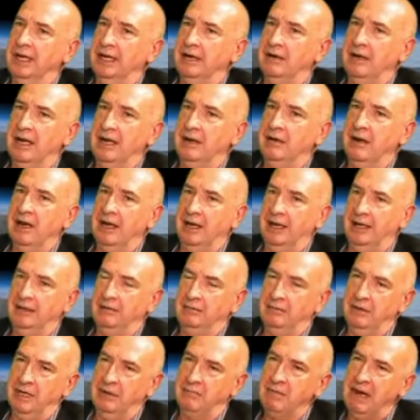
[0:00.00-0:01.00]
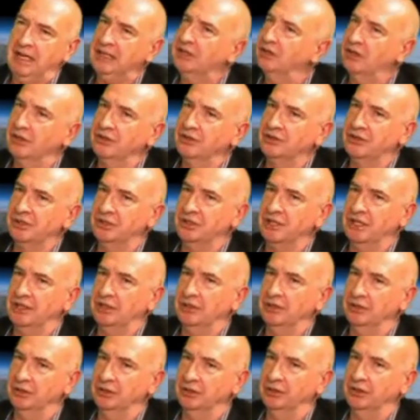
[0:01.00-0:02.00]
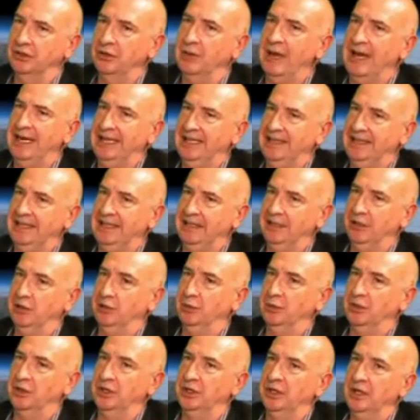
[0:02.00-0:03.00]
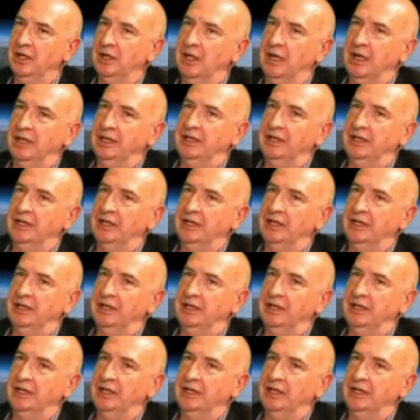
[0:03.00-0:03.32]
in my conscience, I couldn't do anything that would